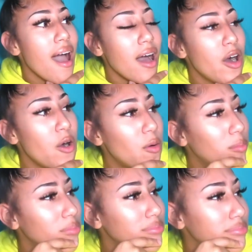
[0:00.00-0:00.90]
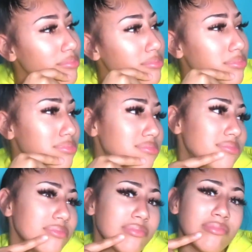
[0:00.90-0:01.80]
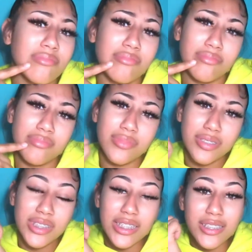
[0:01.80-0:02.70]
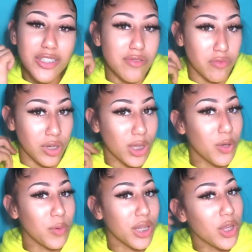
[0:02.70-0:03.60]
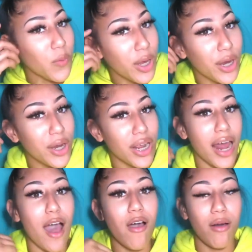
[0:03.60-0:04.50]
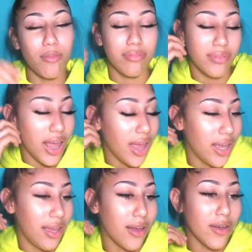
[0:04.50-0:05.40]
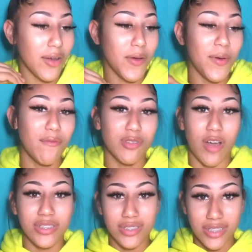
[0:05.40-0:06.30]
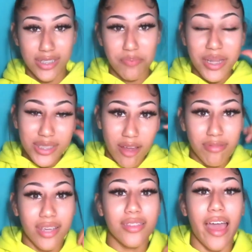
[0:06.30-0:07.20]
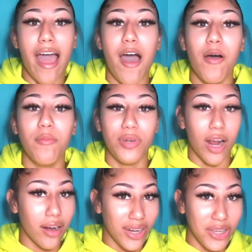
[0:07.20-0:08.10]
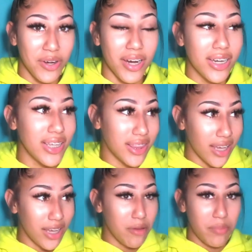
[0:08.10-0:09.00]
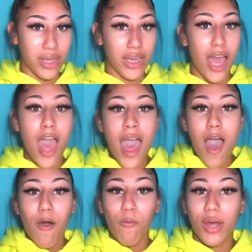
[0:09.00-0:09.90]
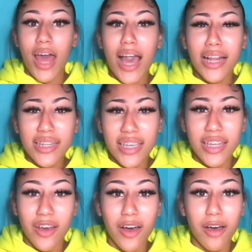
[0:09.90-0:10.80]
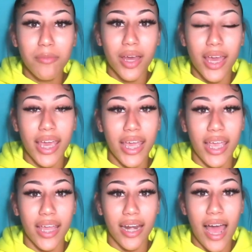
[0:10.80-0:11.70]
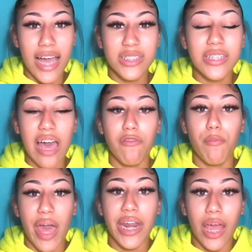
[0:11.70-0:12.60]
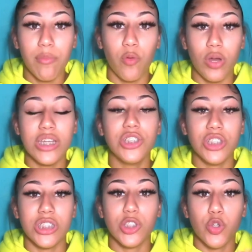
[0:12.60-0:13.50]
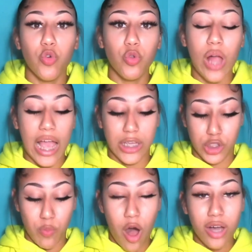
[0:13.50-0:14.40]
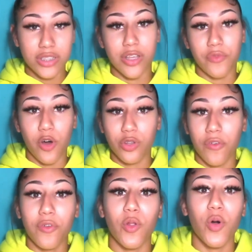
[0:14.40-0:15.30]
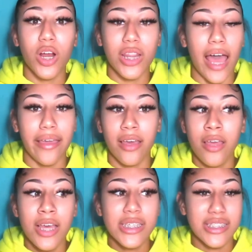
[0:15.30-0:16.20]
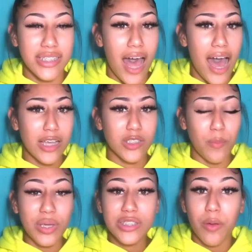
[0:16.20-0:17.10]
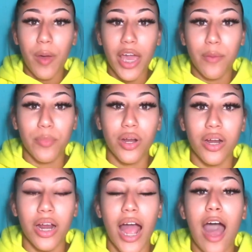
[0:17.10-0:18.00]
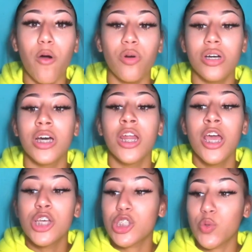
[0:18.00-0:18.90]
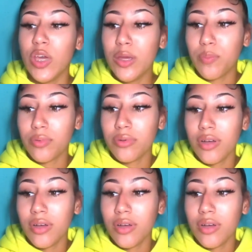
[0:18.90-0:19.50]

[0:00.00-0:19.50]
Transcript: um this is really really weird and i hope that whoever's watching this please don't think that i'm dirty or anything but when I clean up and I just have a bad habit when it's just too like small stuff on the floor like socks, a piece of paper, I would sweep